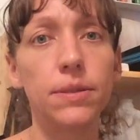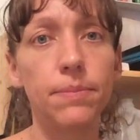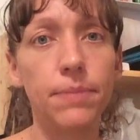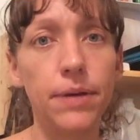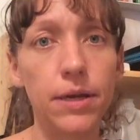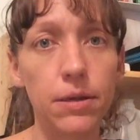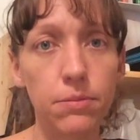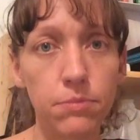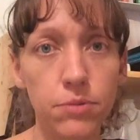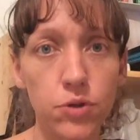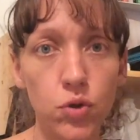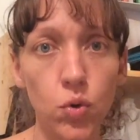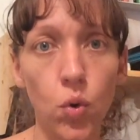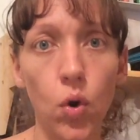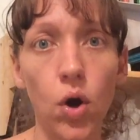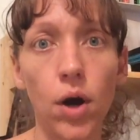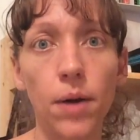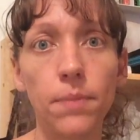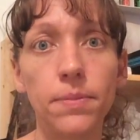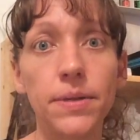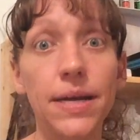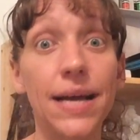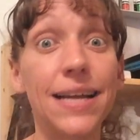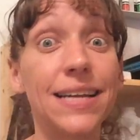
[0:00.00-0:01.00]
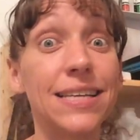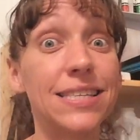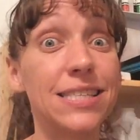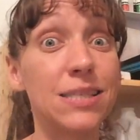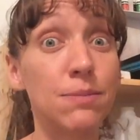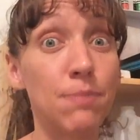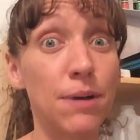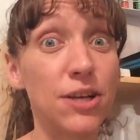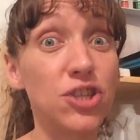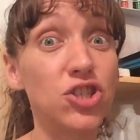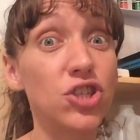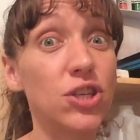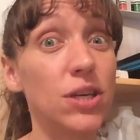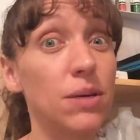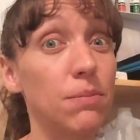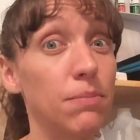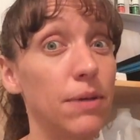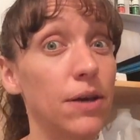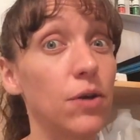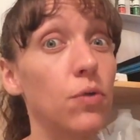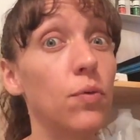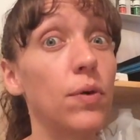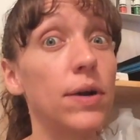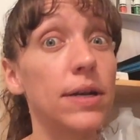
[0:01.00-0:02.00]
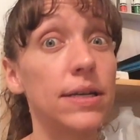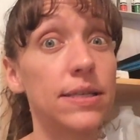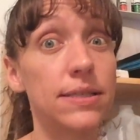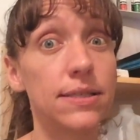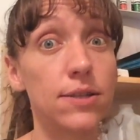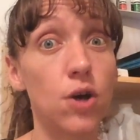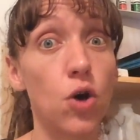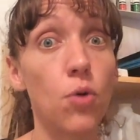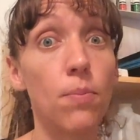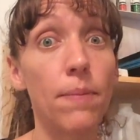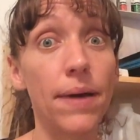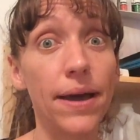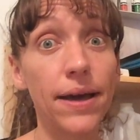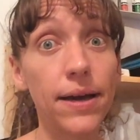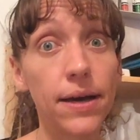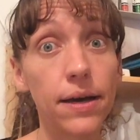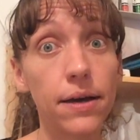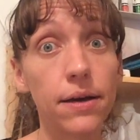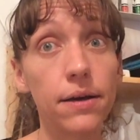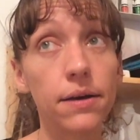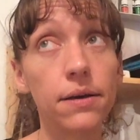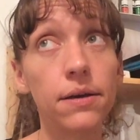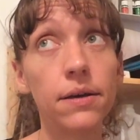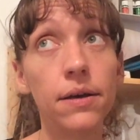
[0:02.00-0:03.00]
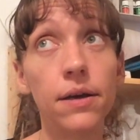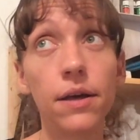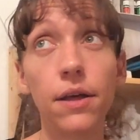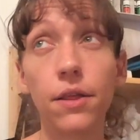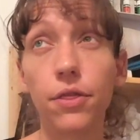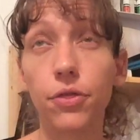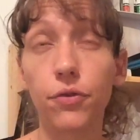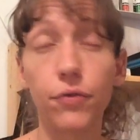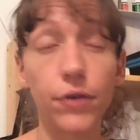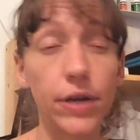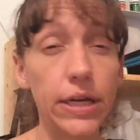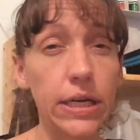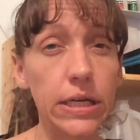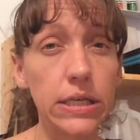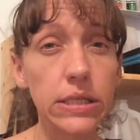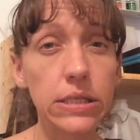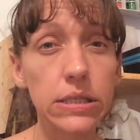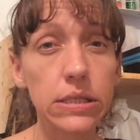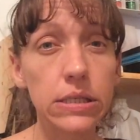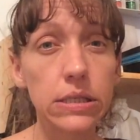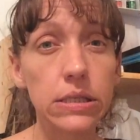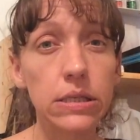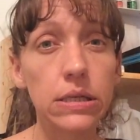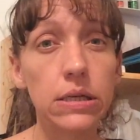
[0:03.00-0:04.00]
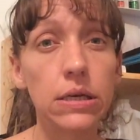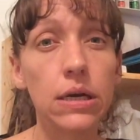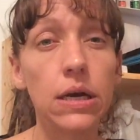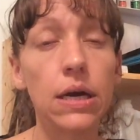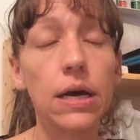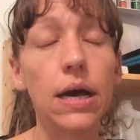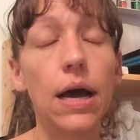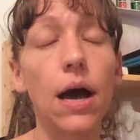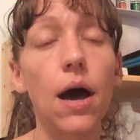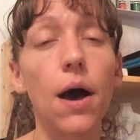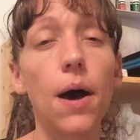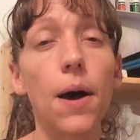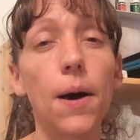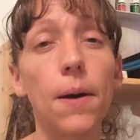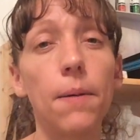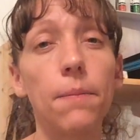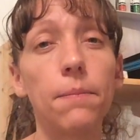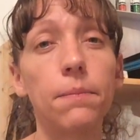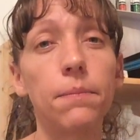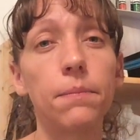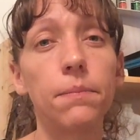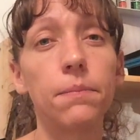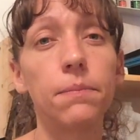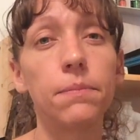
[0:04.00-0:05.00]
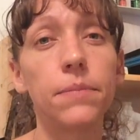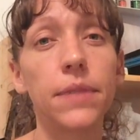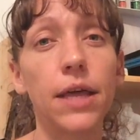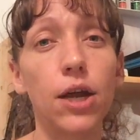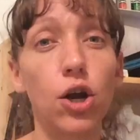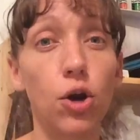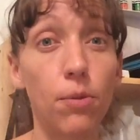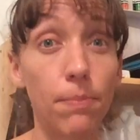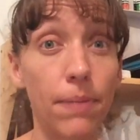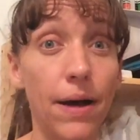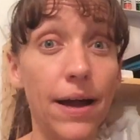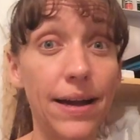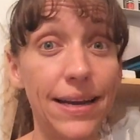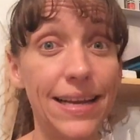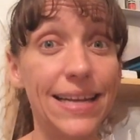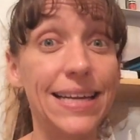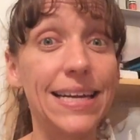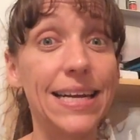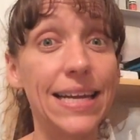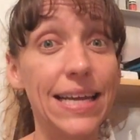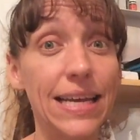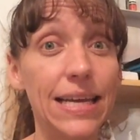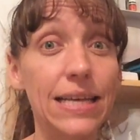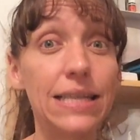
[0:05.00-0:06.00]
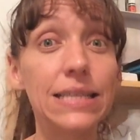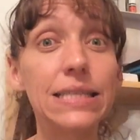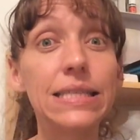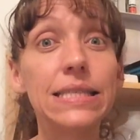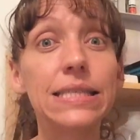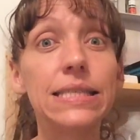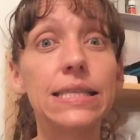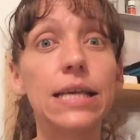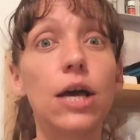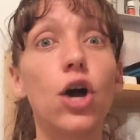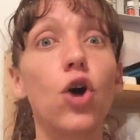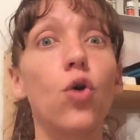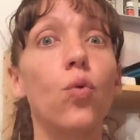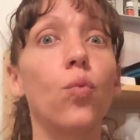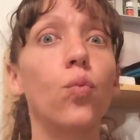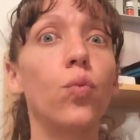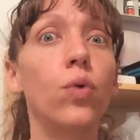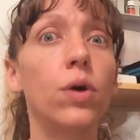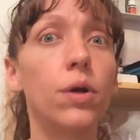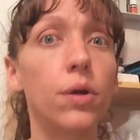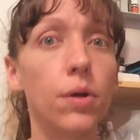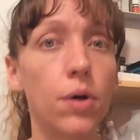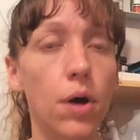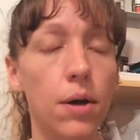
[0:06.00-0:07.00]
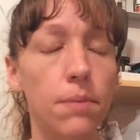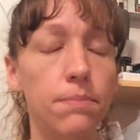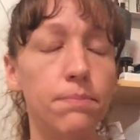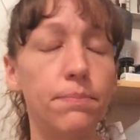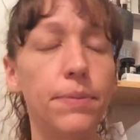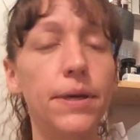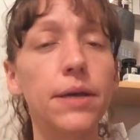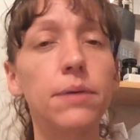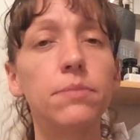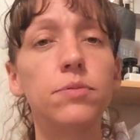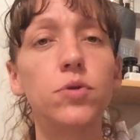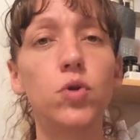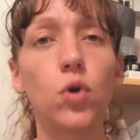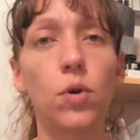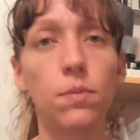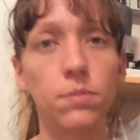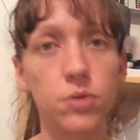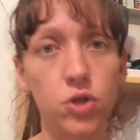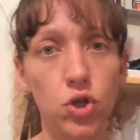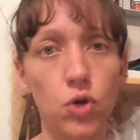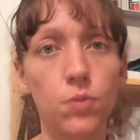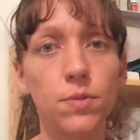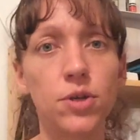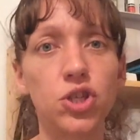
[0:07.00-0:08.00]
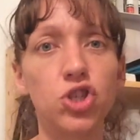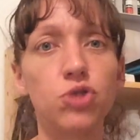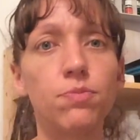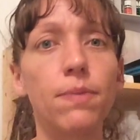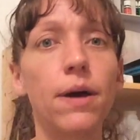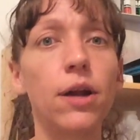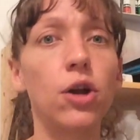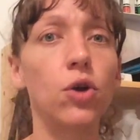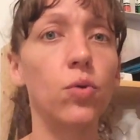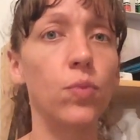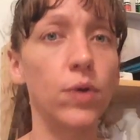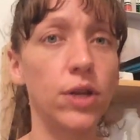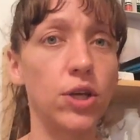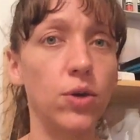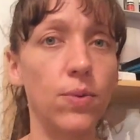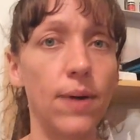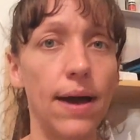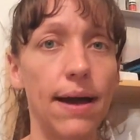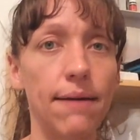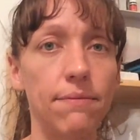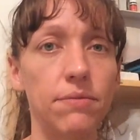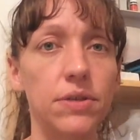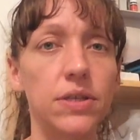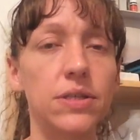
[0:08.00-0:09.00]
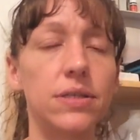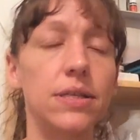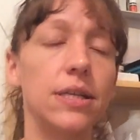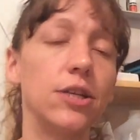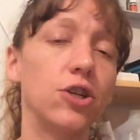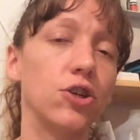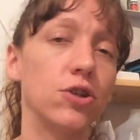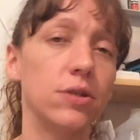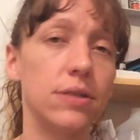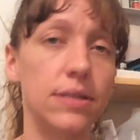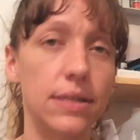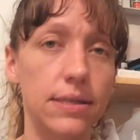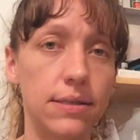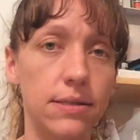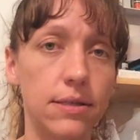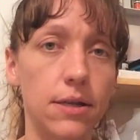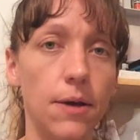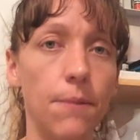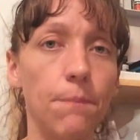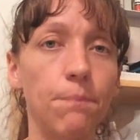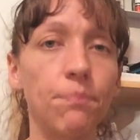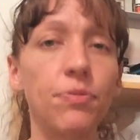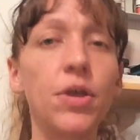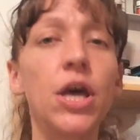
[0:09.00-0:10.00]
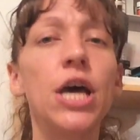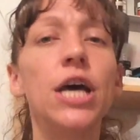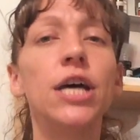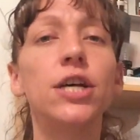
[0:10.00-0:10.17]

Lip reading: to be absorbed, and especially a big one is omega 3s that our body needs will be absorbed so much better when you have this in your system.